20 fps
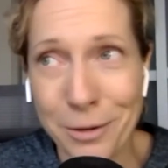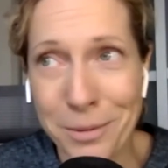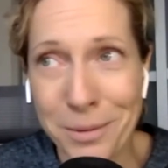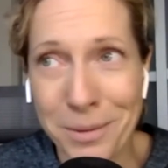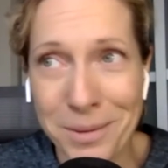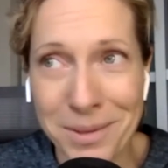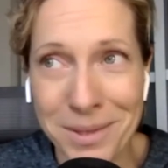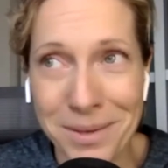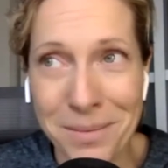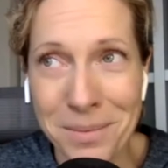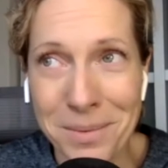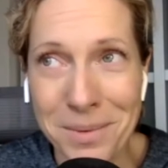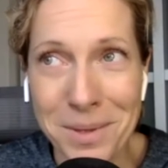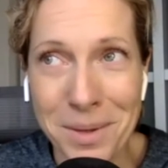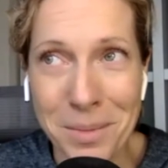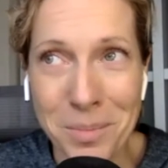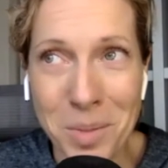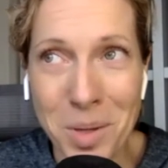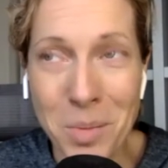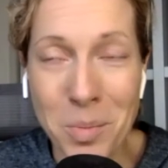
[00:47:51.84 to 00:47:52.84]

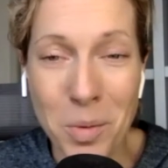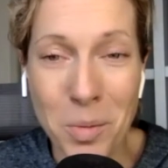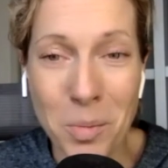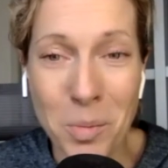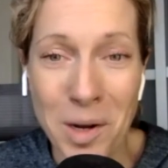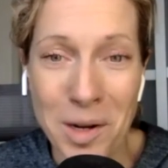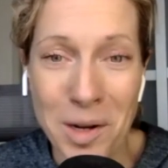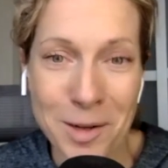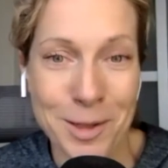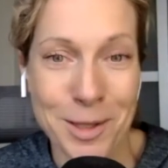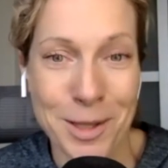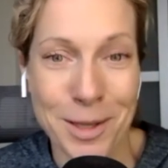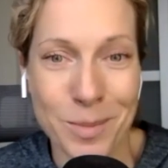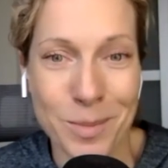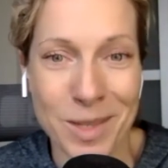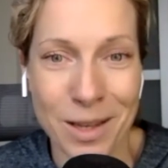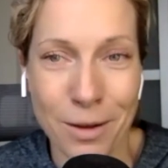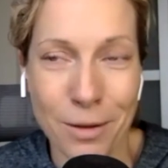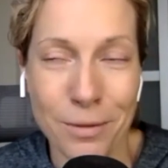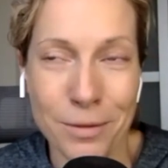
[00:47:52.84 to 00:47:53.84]
some people punish
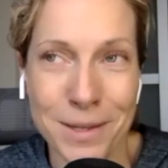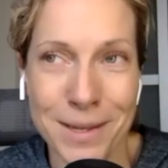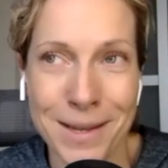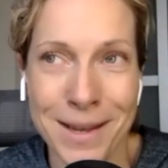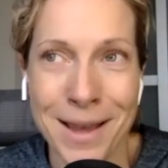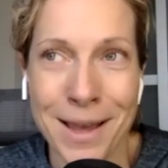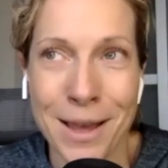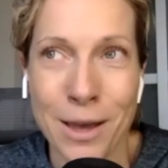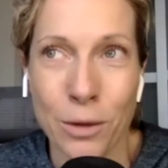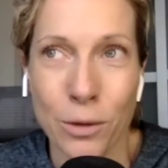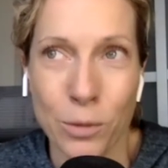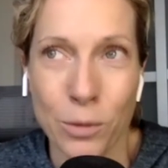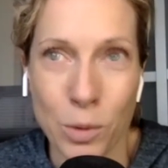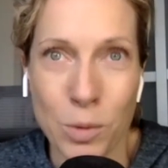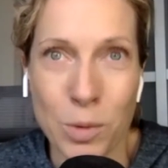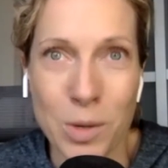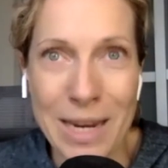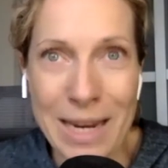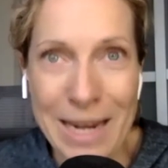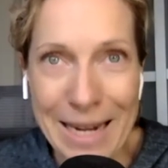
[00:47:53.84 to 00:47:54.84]
themselves through
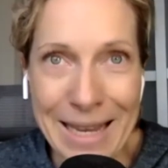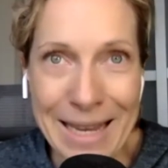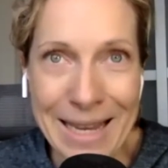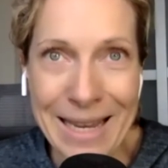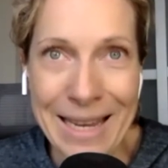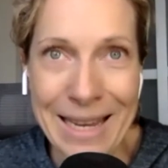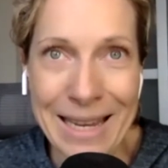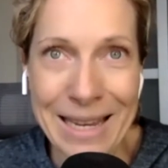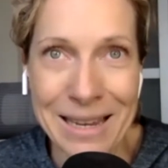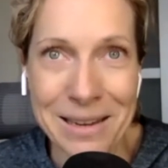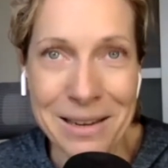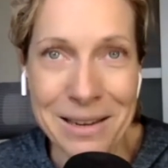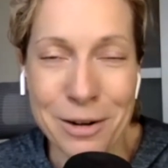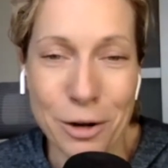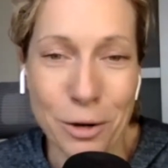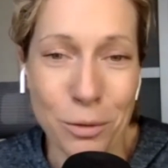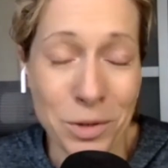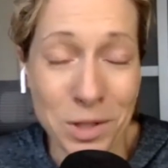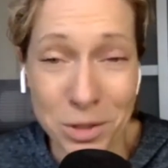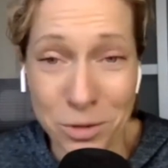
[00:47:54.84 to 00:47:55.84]
eating in a
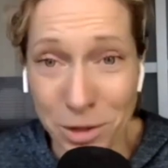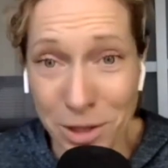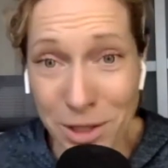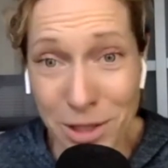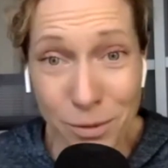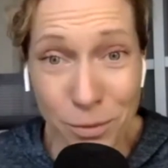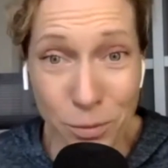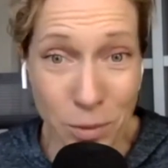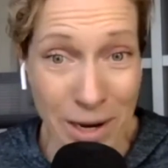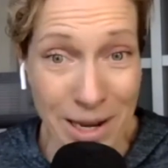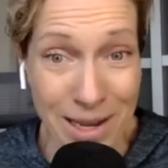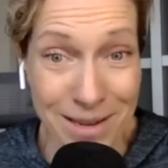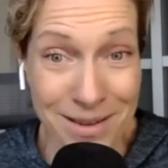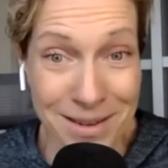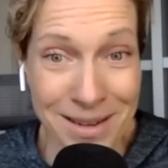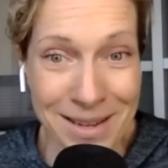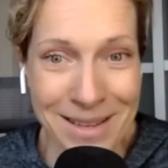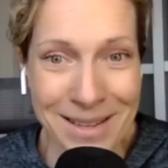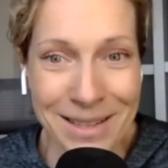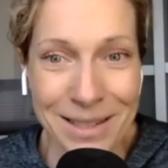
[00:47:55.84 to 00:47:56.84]
restrictive way.
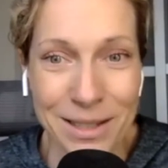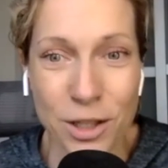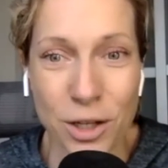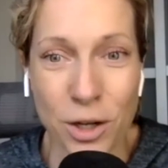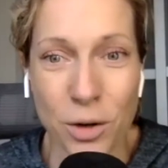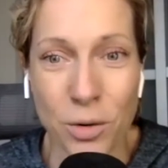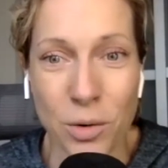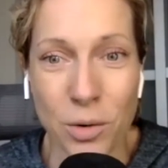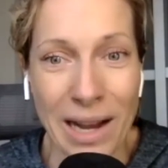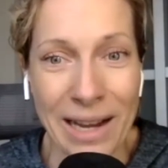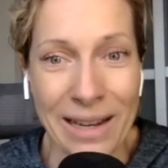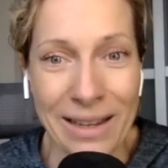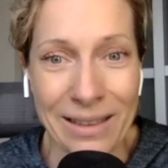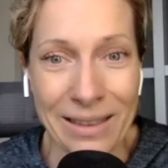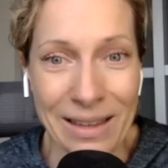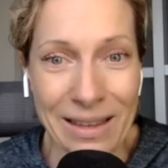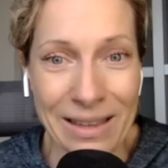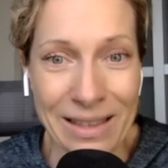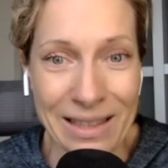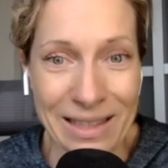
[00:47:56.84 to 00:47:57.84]
So I
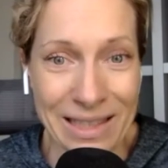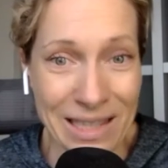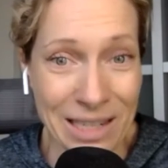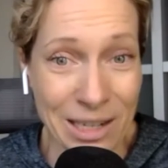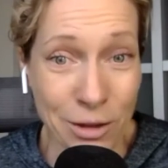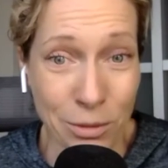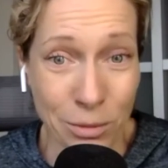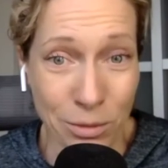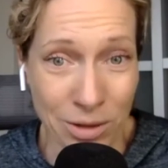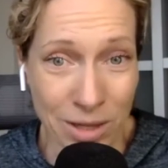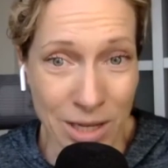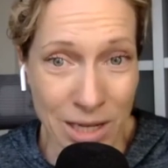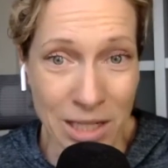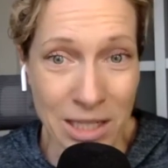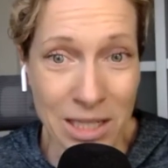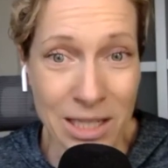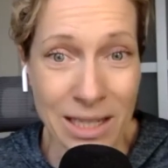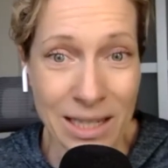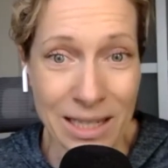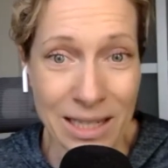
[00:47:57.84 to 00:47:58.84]
think that's another thing
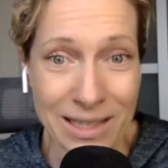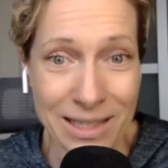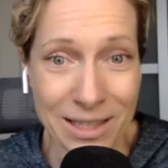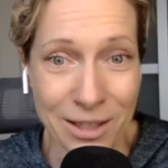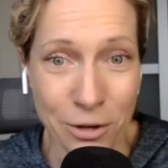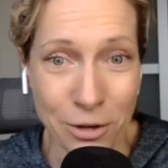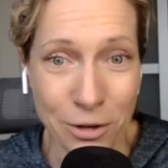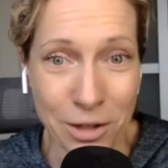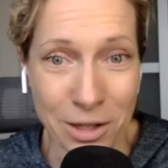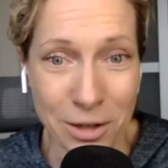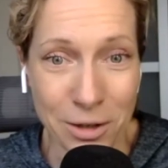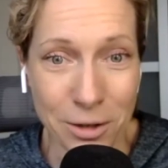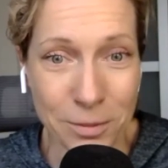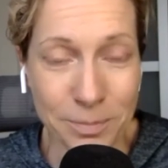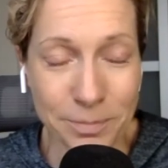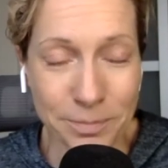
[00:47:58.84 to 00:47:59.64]
to consider here.